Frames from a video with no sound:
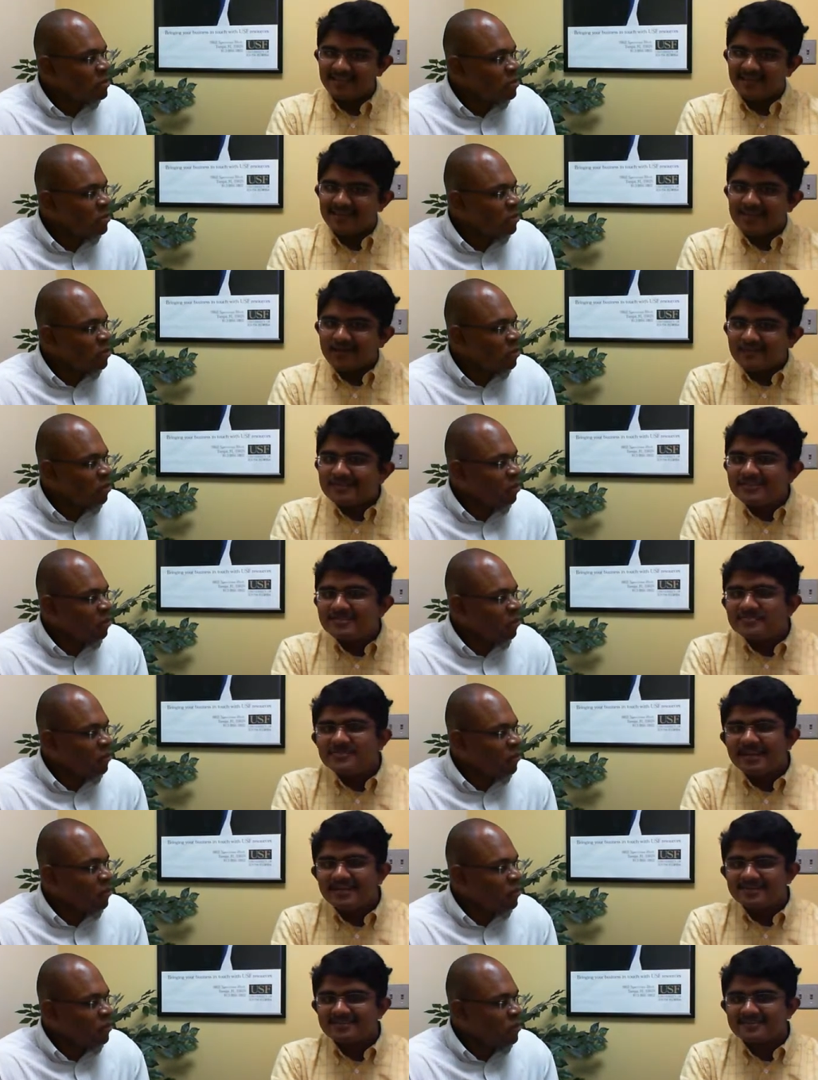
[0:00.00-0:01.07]
Speaker 1: I can only do
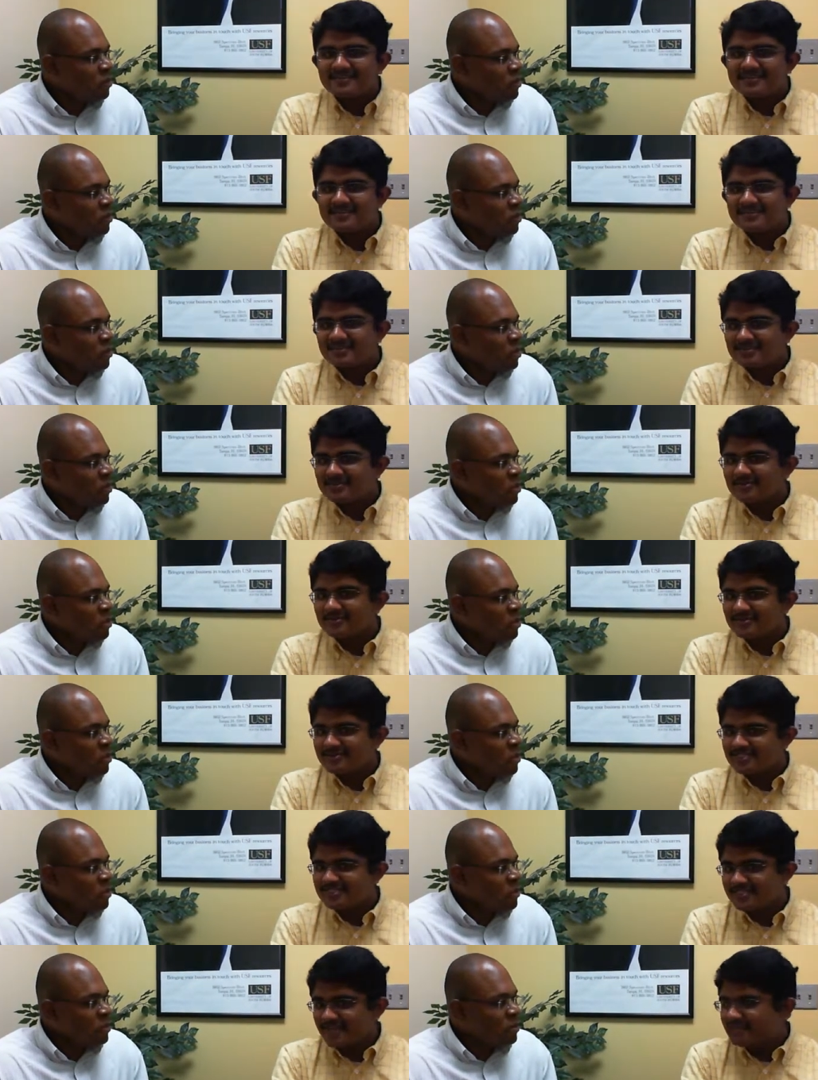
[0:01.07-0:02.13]
that through
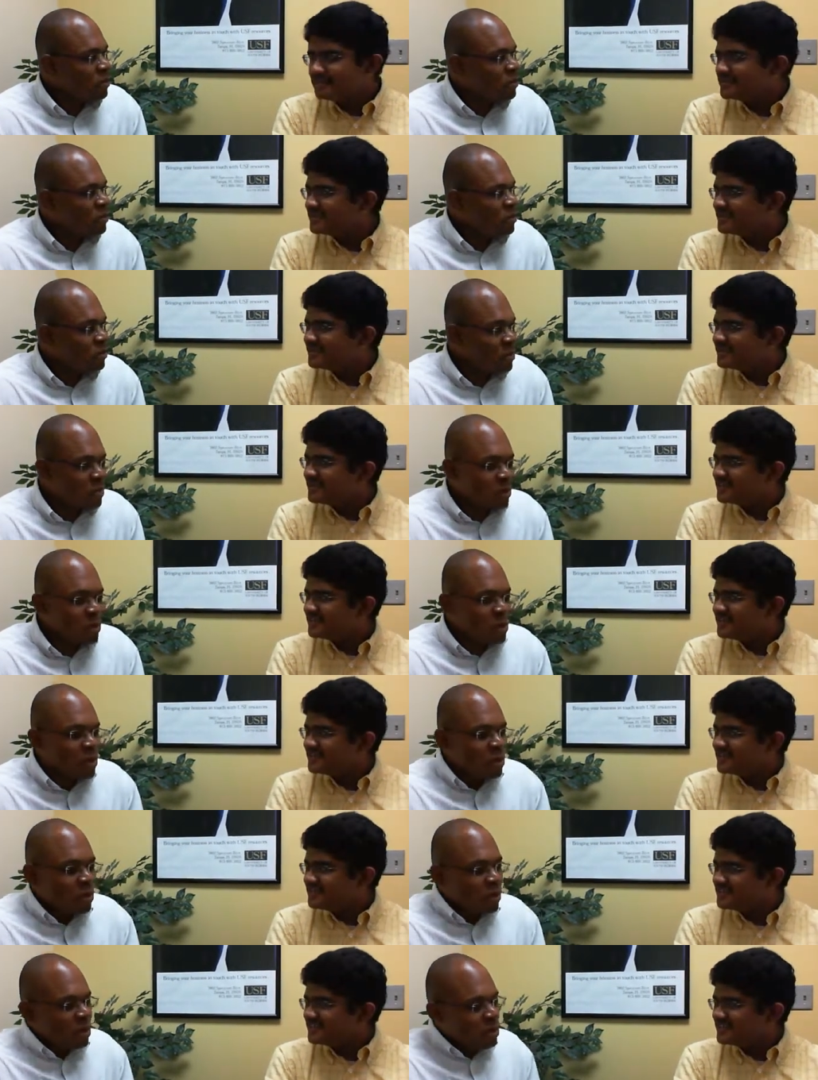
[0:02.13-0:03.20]
STEM.
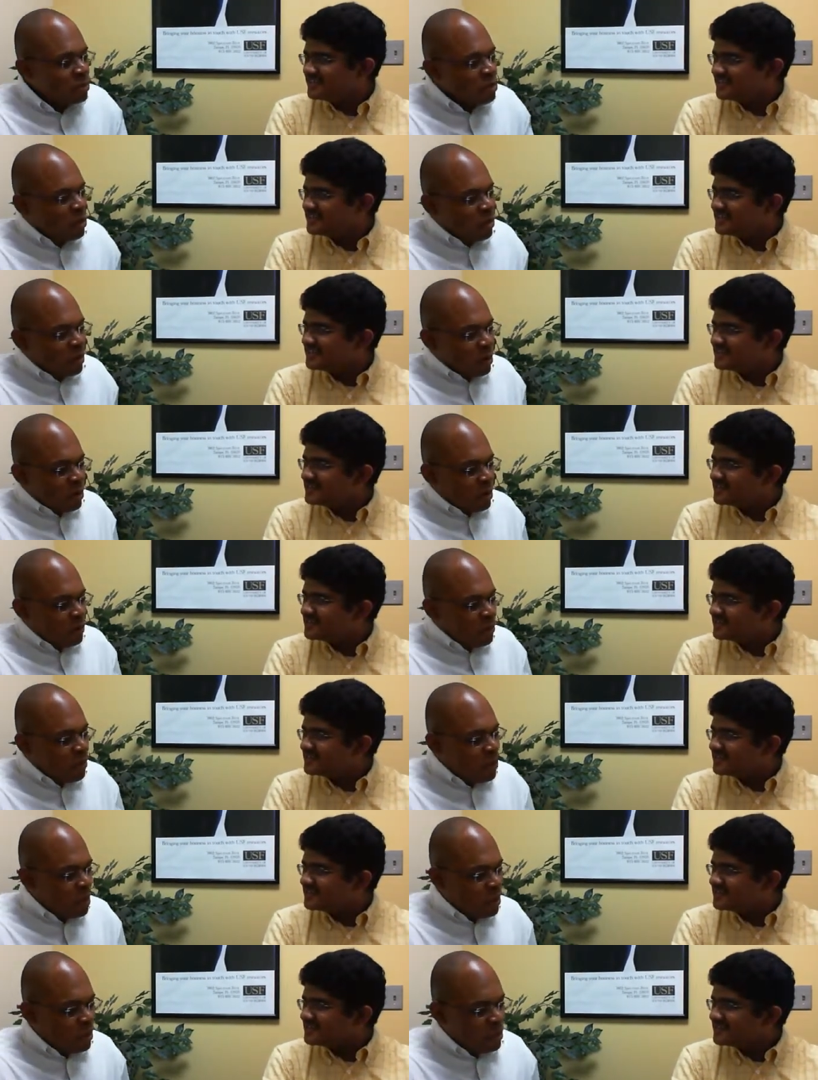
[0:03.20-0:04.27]
Speaker 2: Okay, so um,
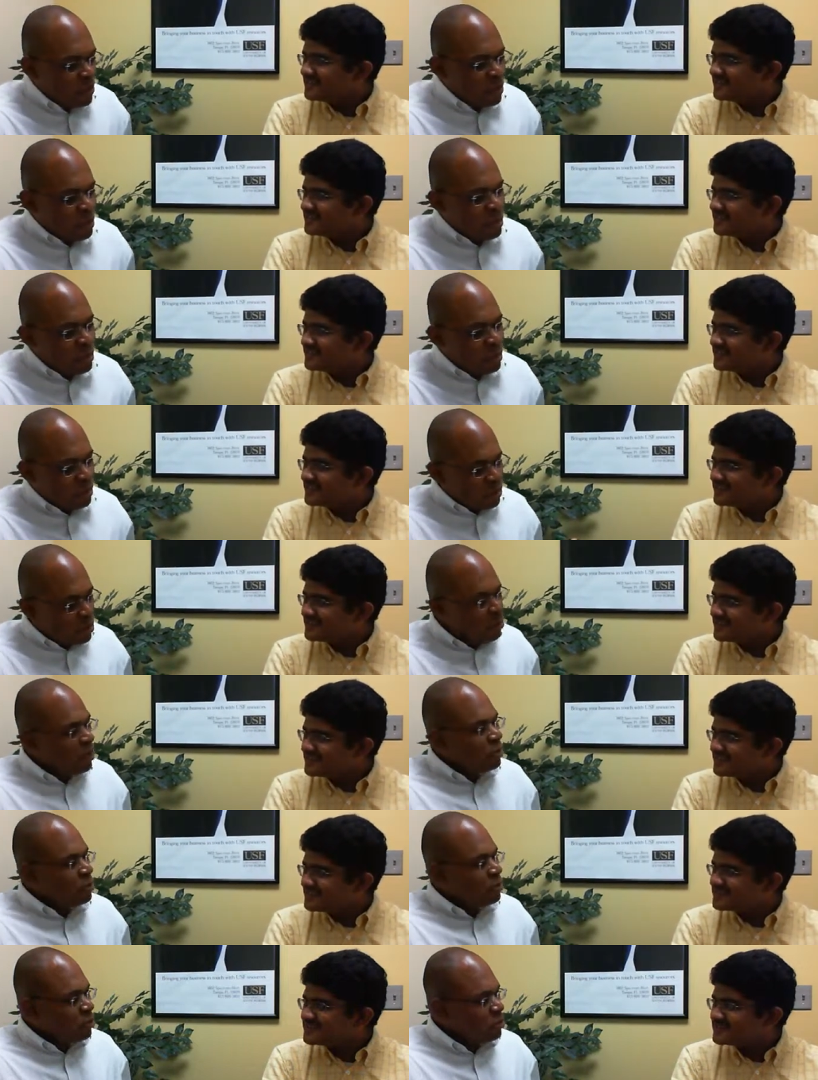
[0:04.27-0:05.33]
you
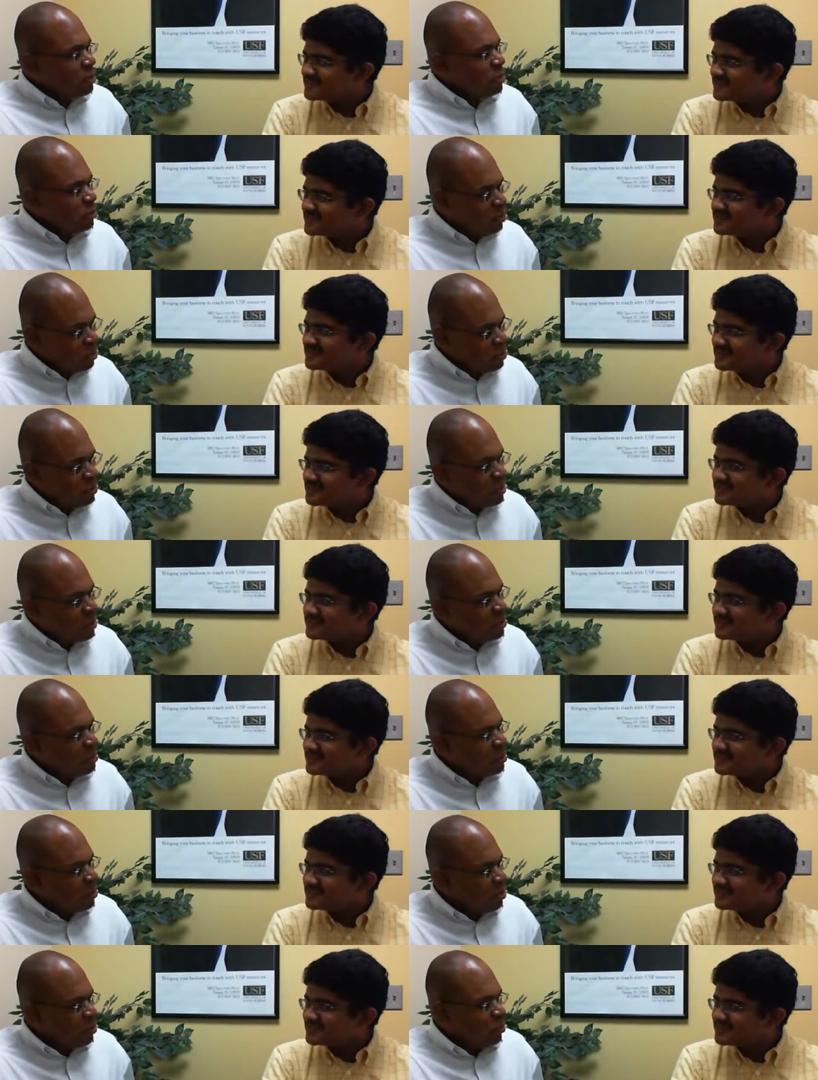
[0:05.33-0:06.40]
want to do this
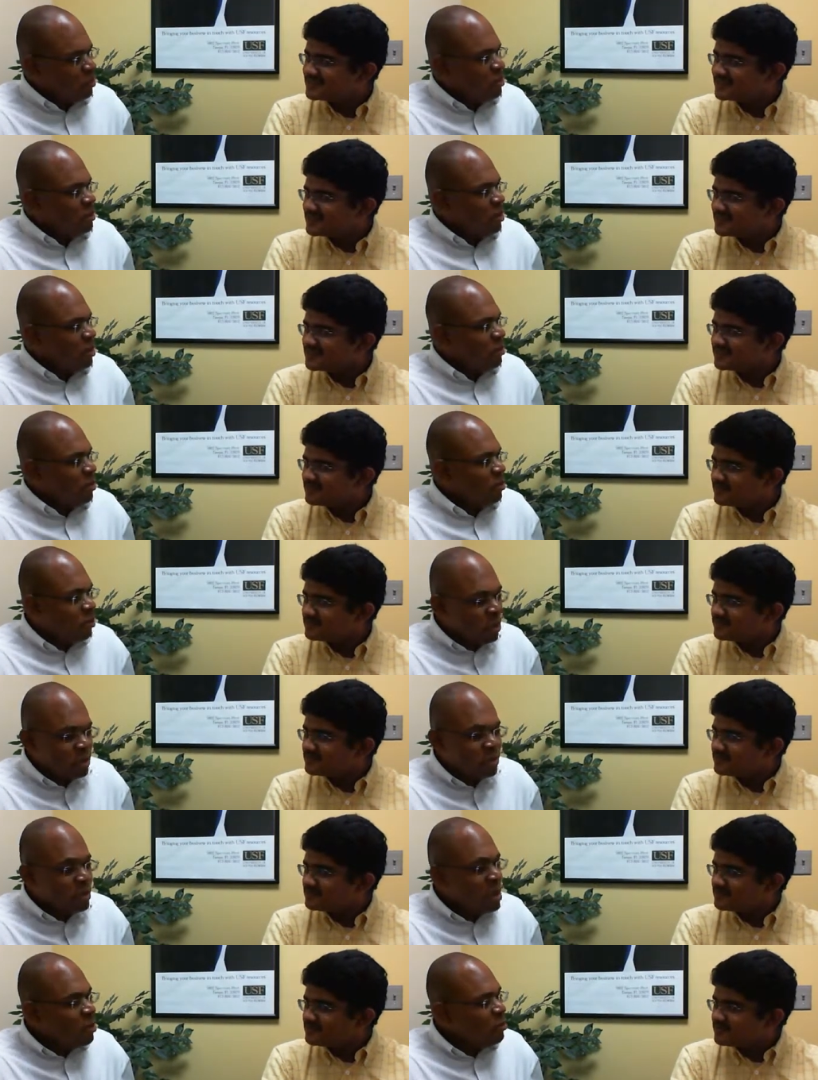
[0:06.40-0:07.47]
through STEM, but
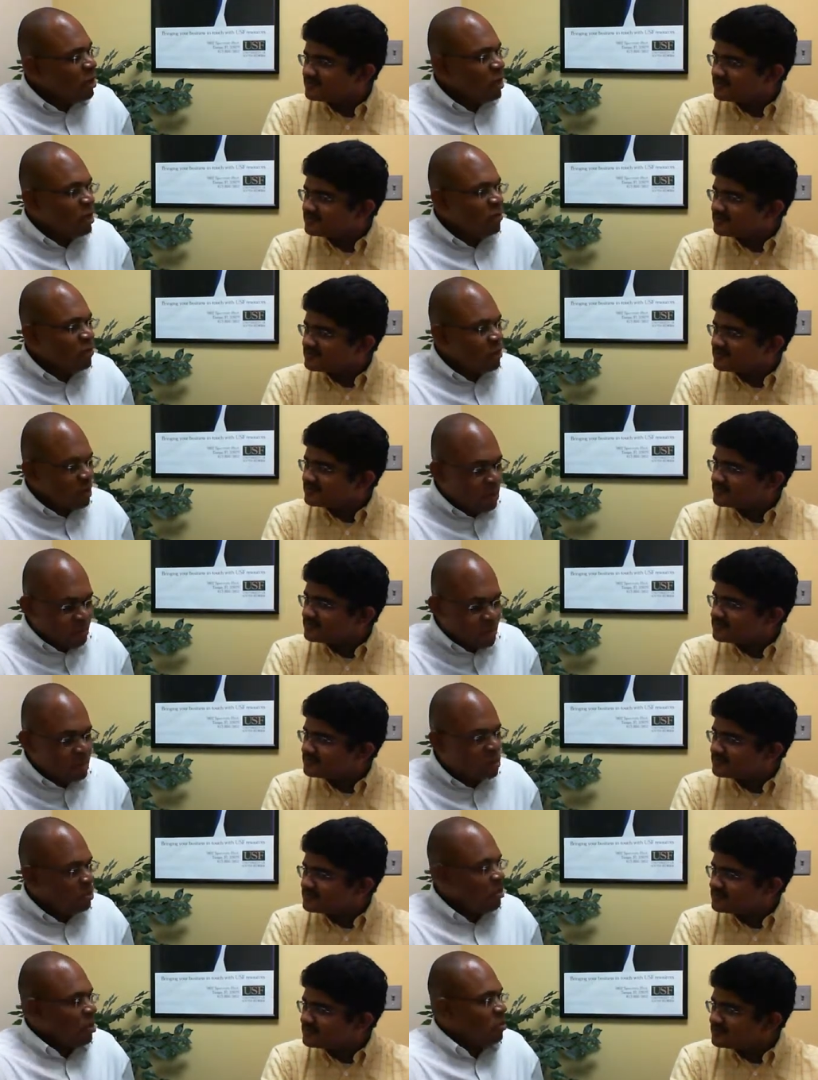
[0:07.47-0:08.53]
now we are having a
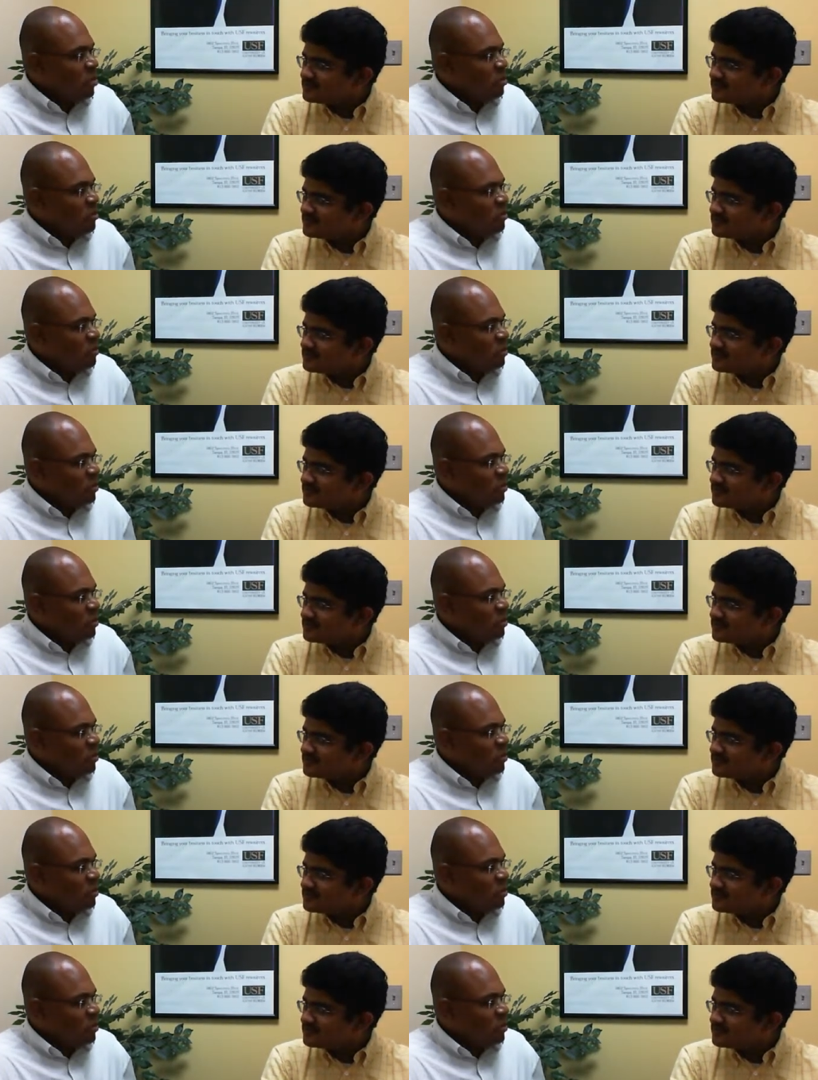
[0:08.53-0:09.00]
major problem